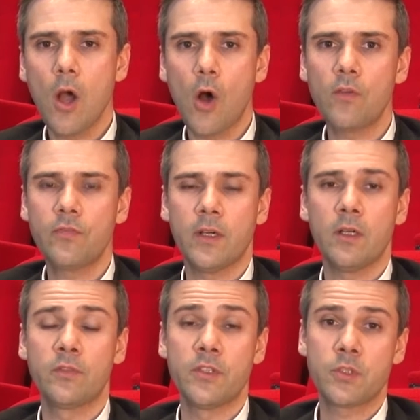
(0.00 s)
of,
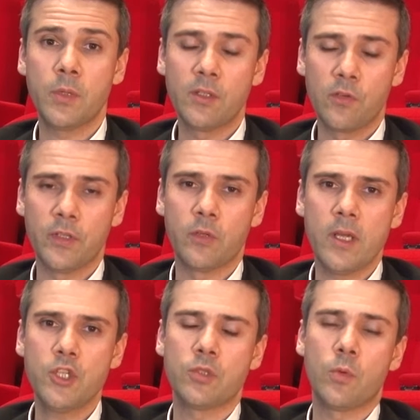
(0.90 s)
uh, of the screen
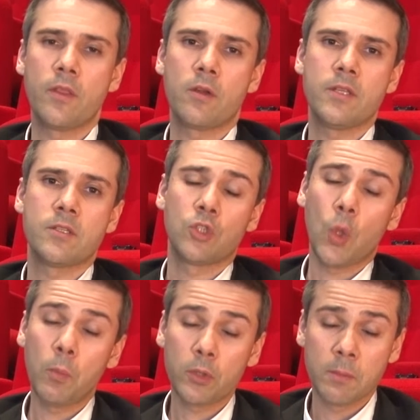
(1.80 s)
configuration, whether it's a
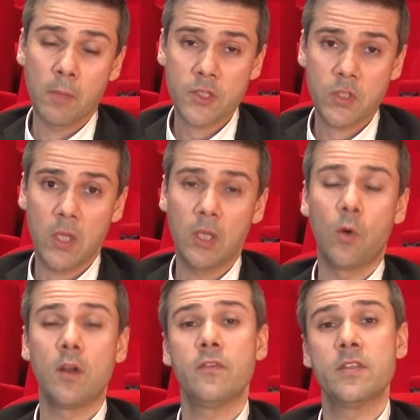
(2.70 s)
top-bottom masking
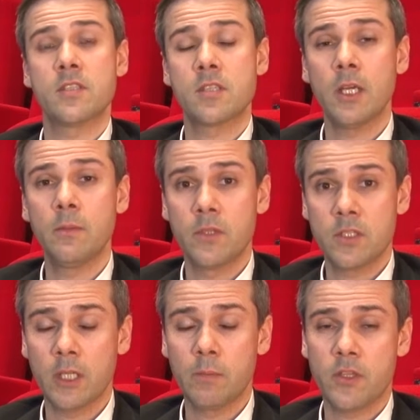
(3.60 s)
or if it's a side,
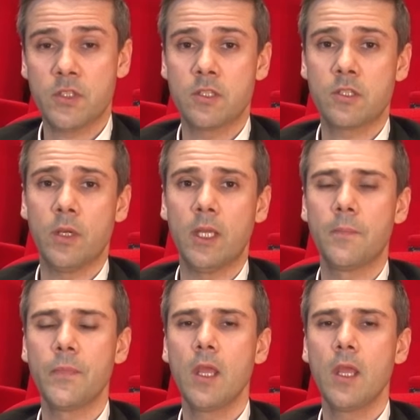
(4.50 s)
side masking screen.